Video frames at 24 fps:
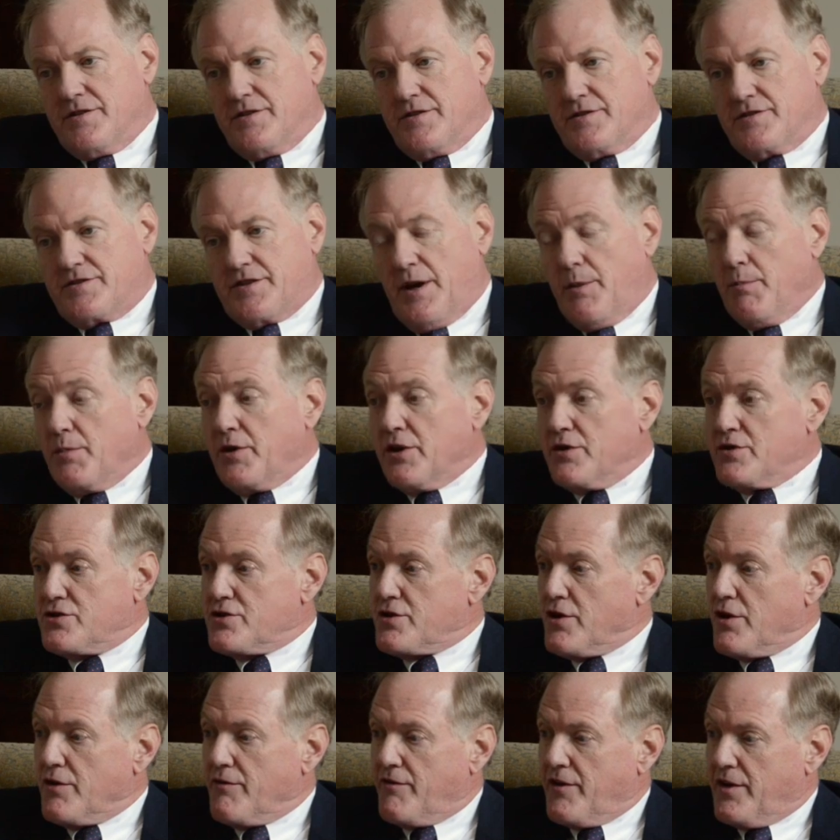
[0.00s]
Some
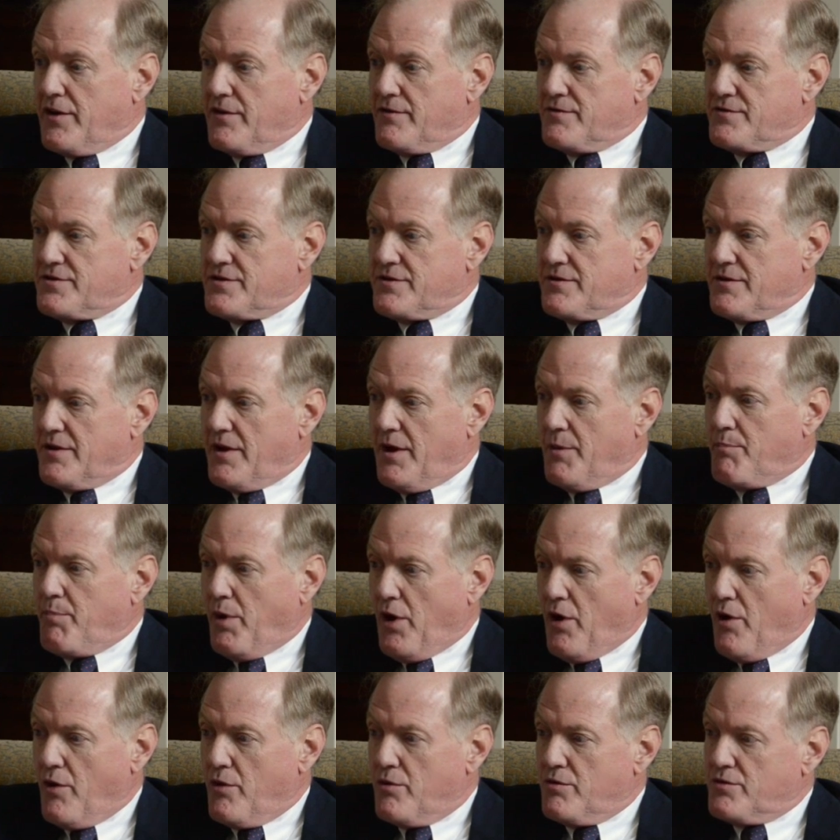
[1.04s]
conservatives
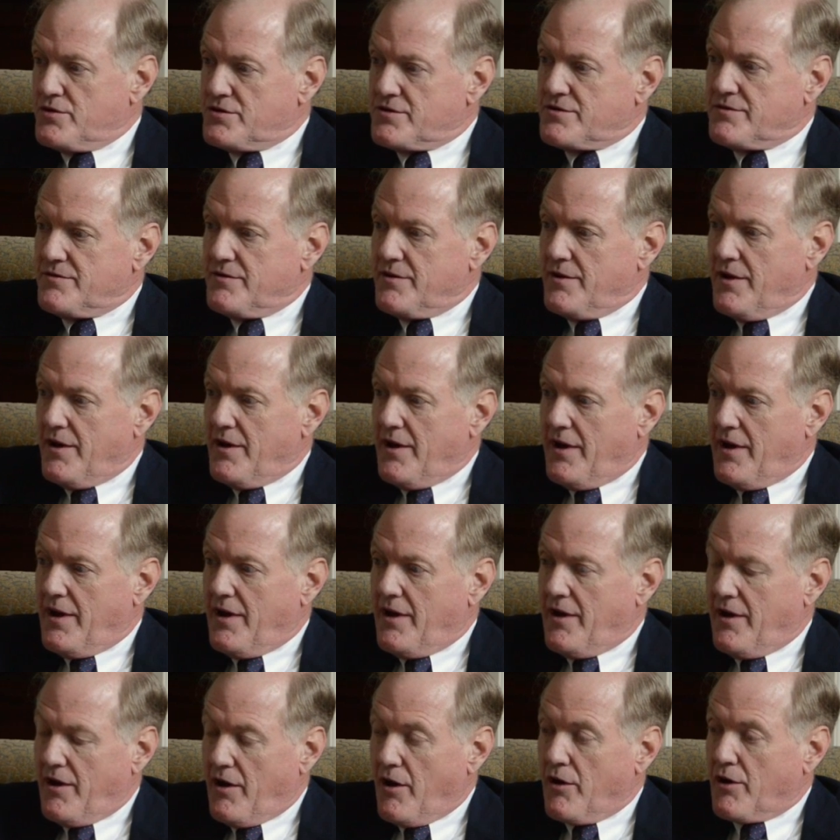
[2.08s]
oppose
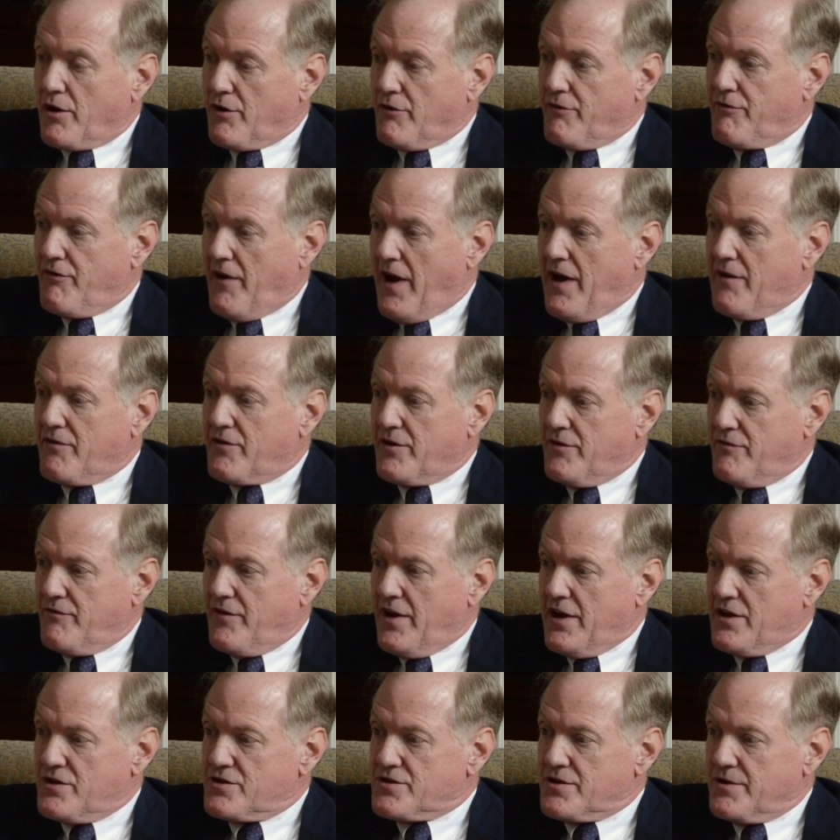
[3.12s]
an Article 5
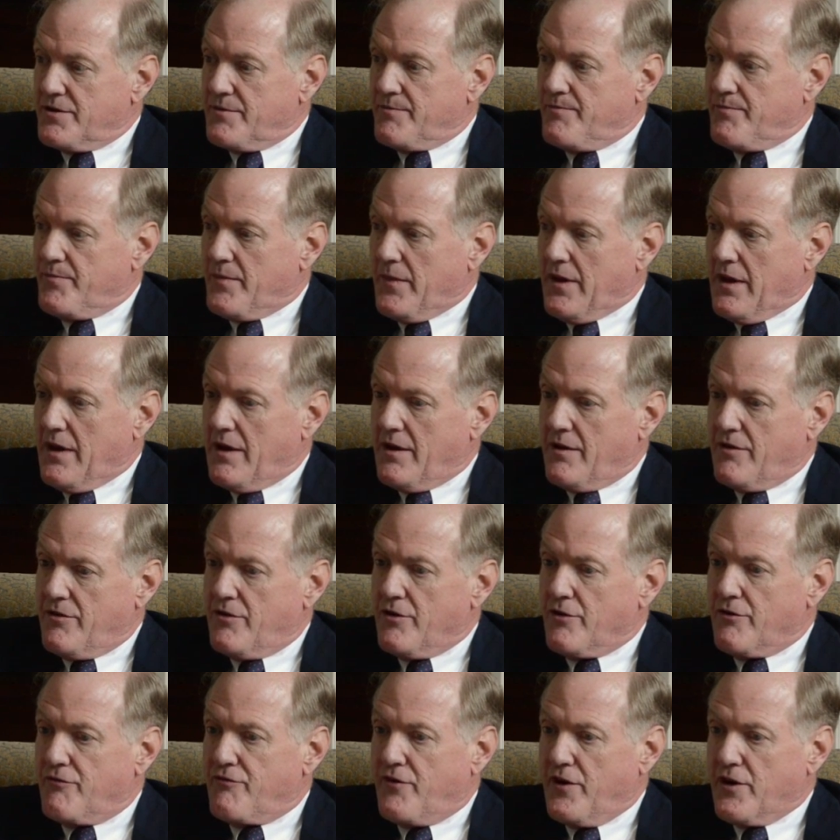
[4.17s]
convention.
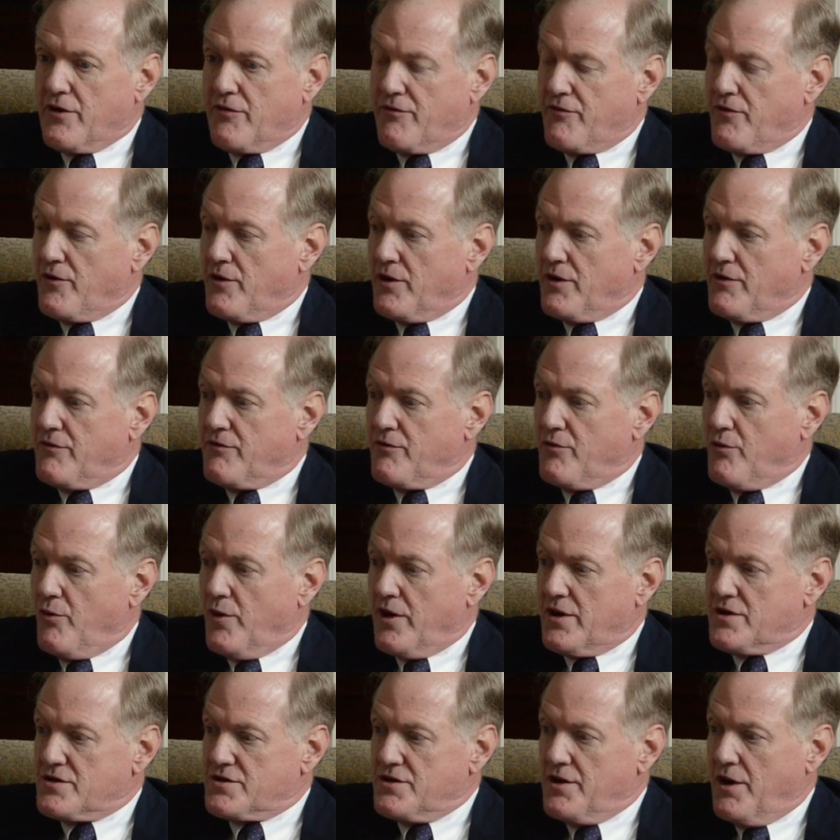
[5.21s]
They're fearful of
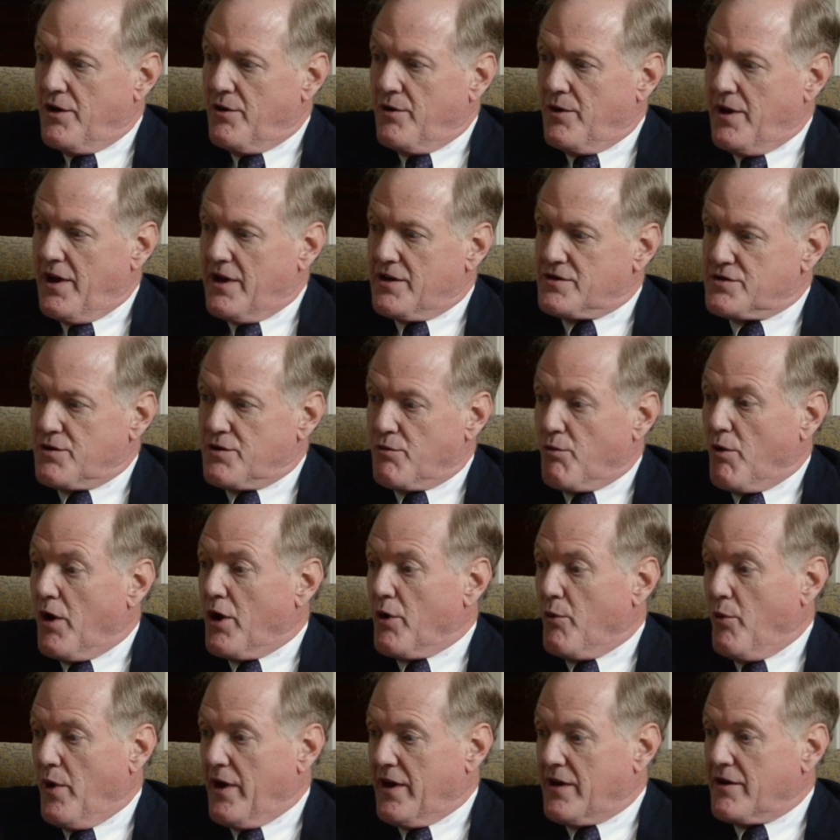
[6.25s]
what is known as a
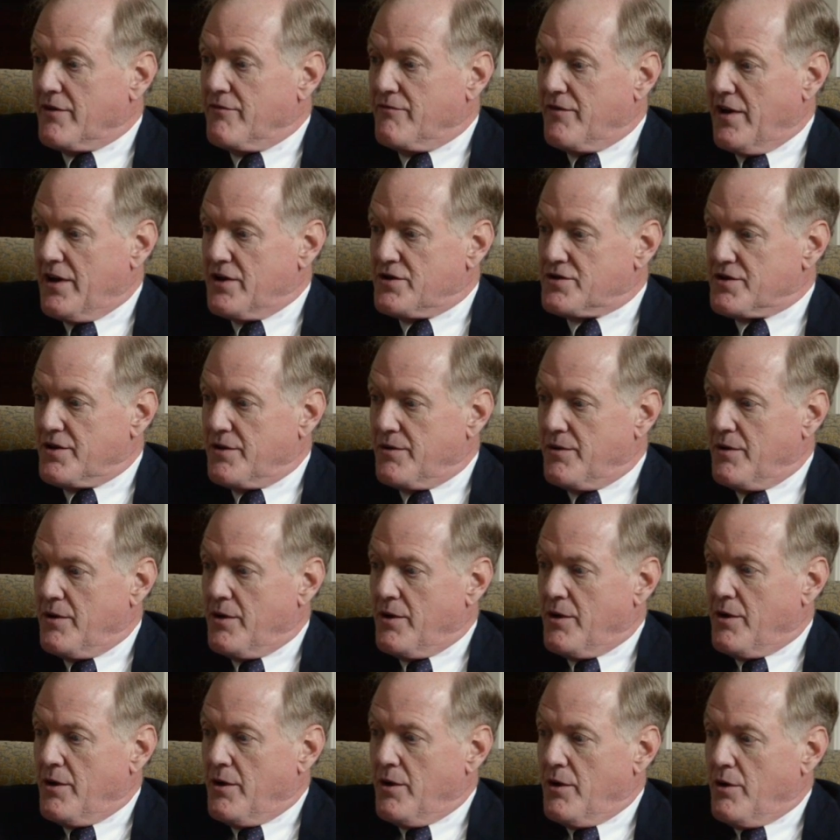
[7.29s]
runaway convention,
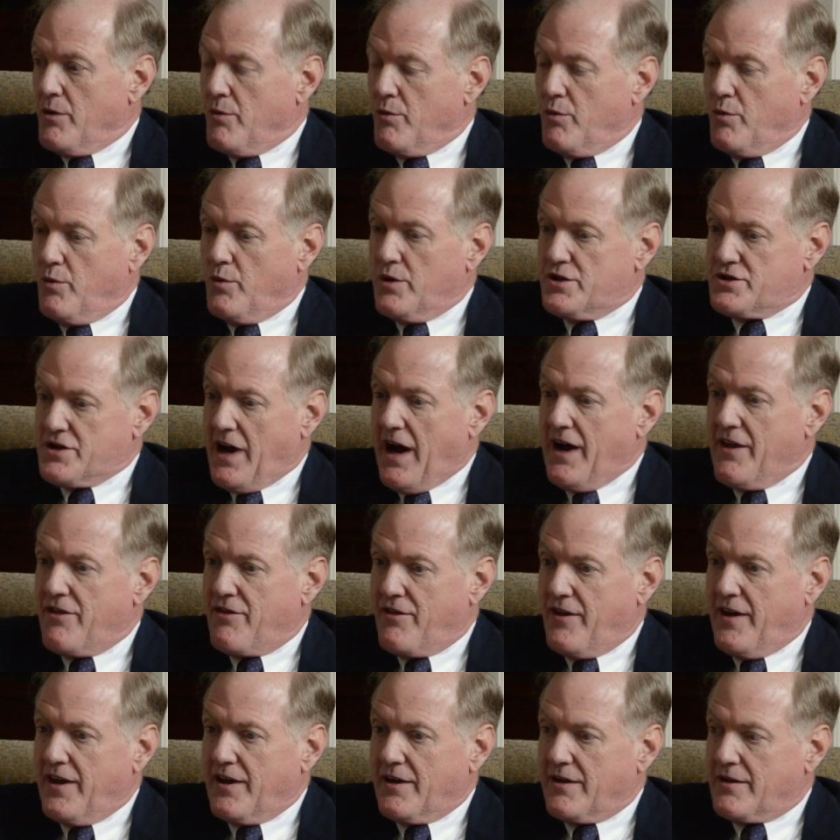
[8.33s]
which I
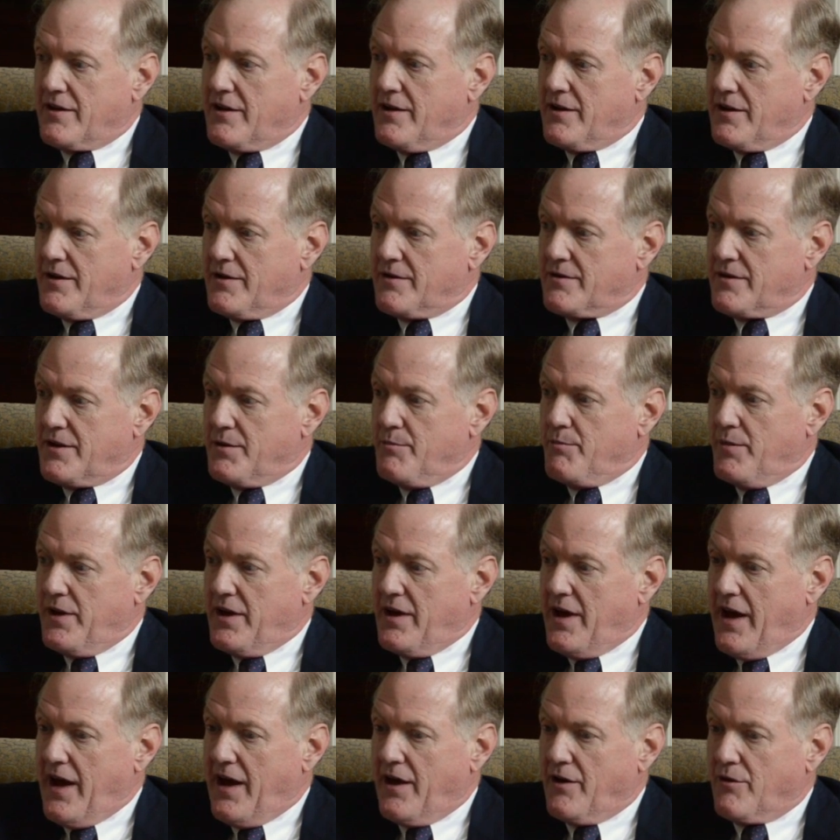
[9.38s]
think can be
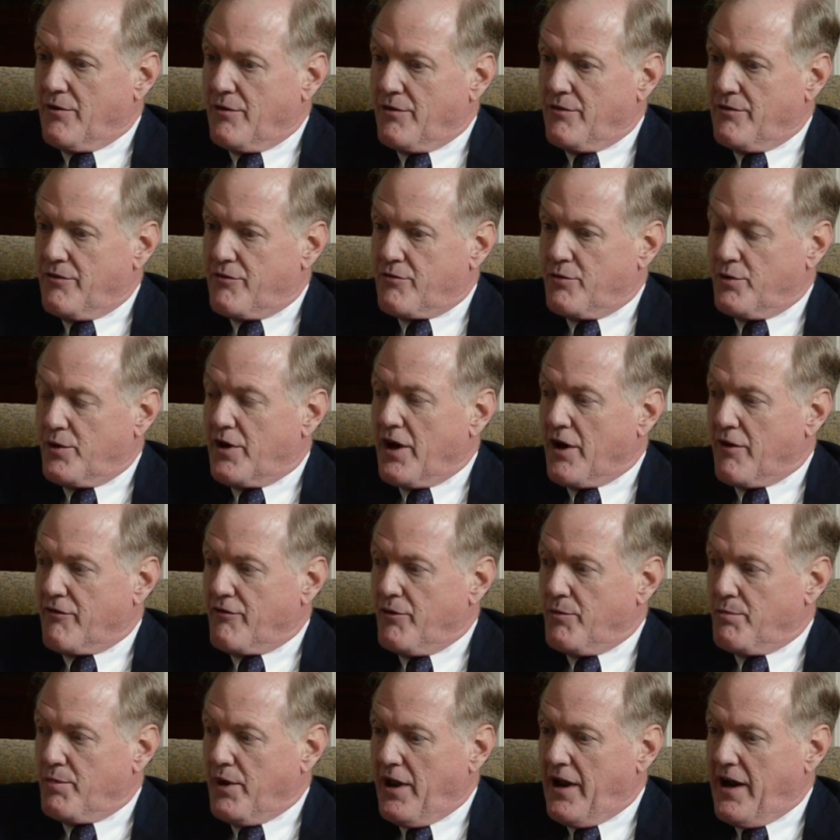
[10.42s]
handled through
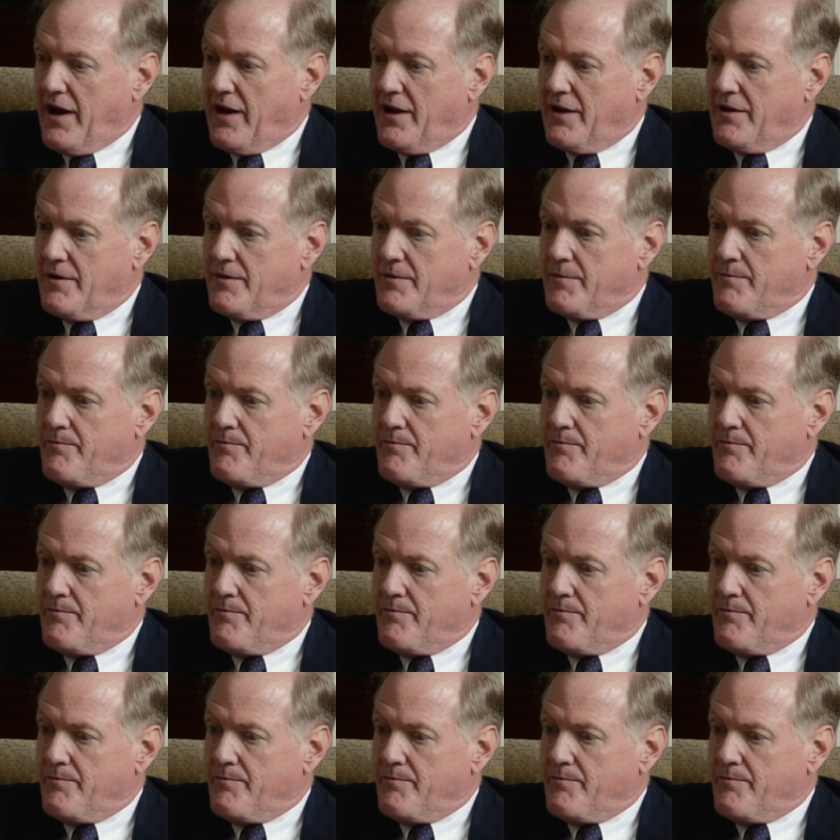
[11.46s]
careful planning.